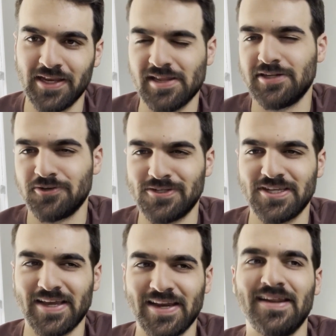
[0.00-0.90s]
and
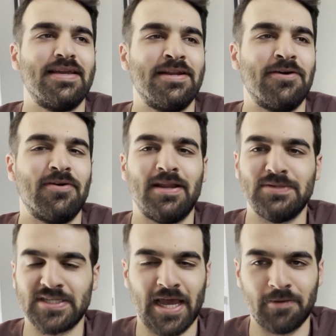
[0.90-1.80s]
interesting, and I'm
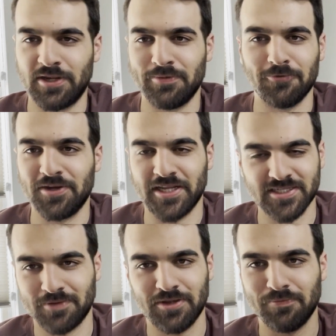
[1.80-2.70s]
just happy to be reading
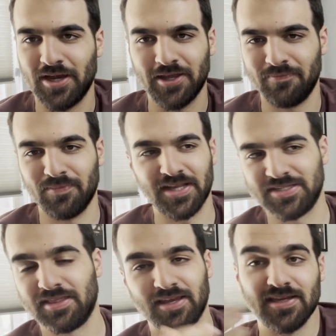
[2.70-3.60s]
something by him because
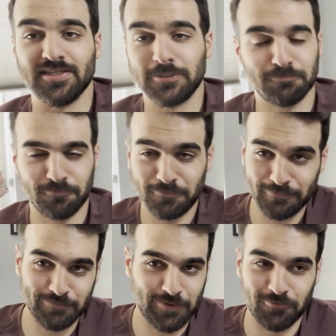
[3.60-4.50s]
I think he's
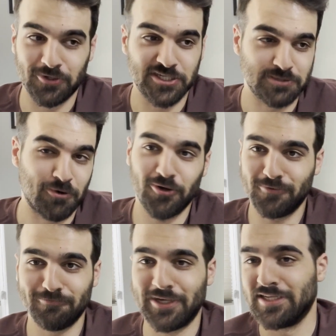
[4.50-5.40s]
really
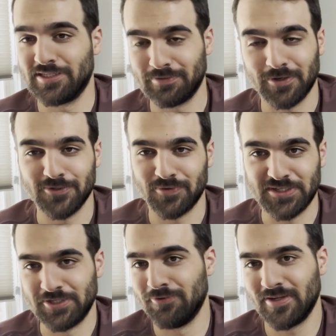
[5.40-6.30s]
smart and he knows what
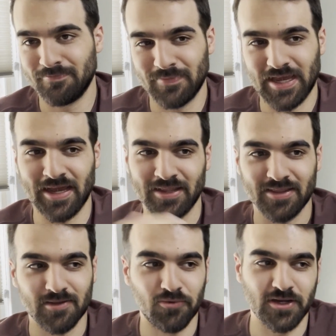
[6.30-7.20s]
he's doing,
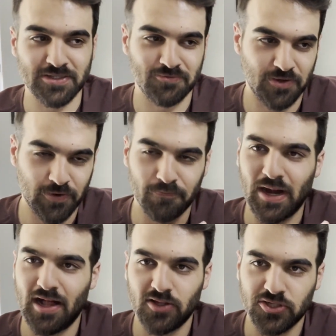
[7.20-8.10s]
and the book is really well
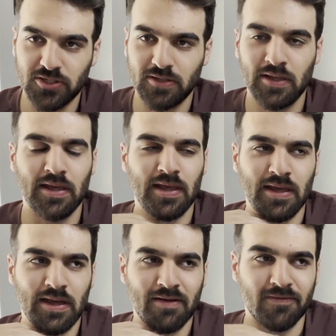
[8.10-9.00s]
polished,
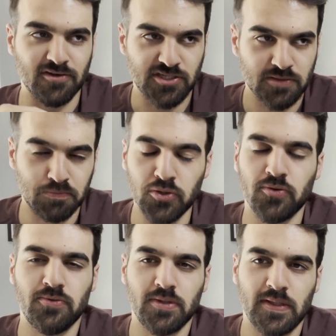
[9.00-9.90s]
very
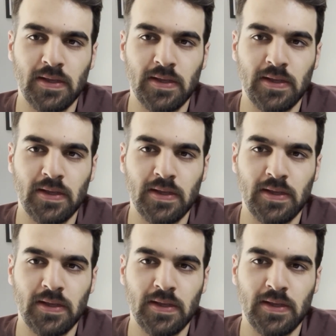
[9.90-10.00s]
smooth,